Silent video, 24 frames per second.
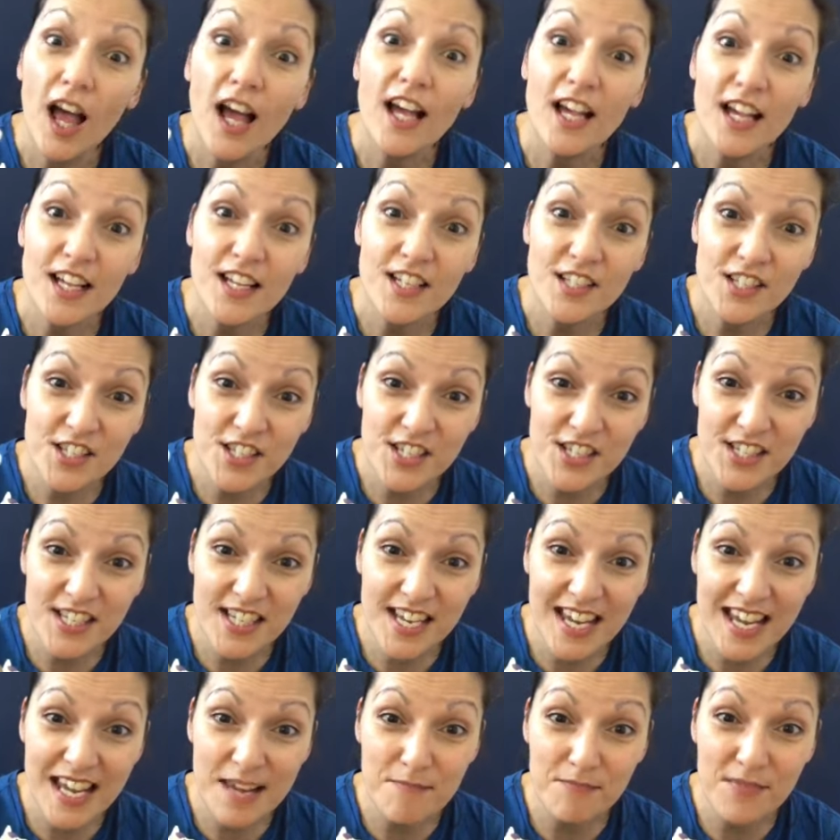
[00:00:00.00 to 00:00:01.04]
A
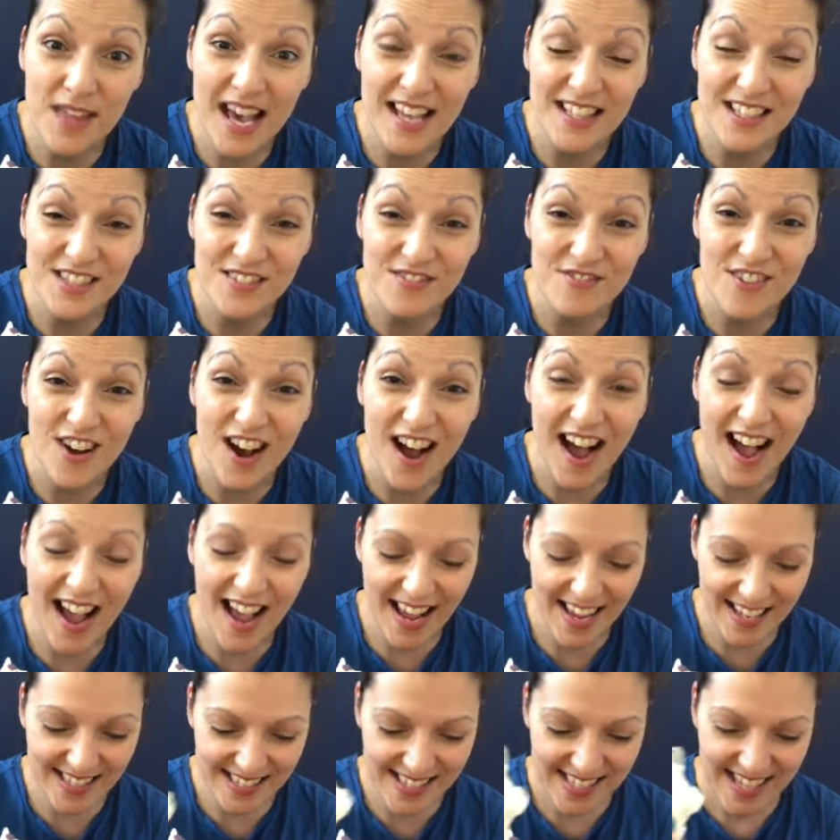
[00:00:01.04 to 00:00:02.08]
sheep, that's
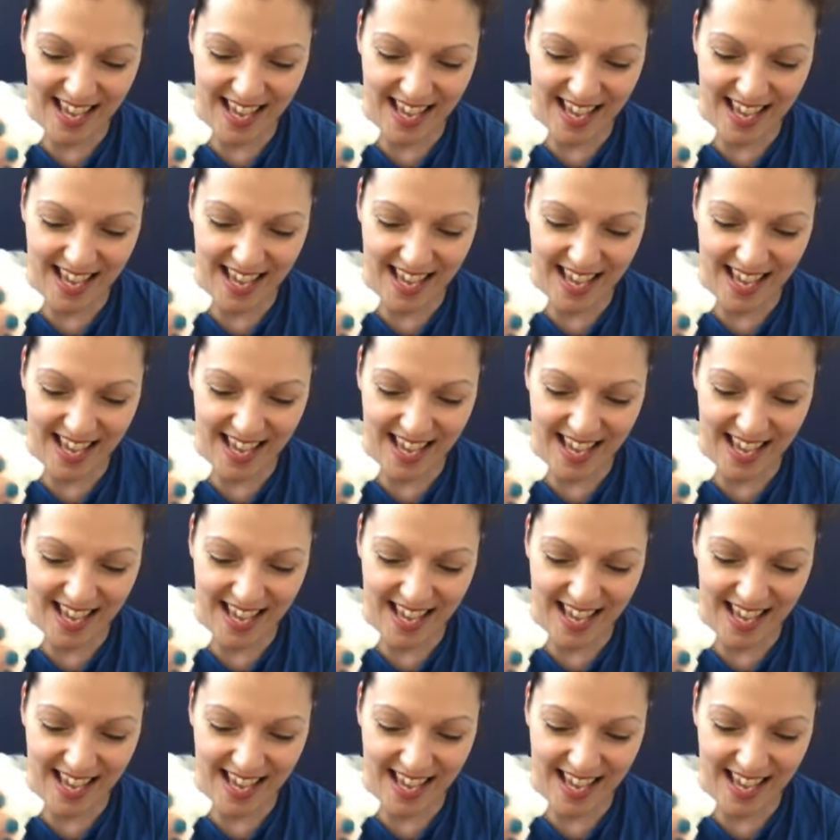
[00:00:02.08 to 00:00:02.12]
right.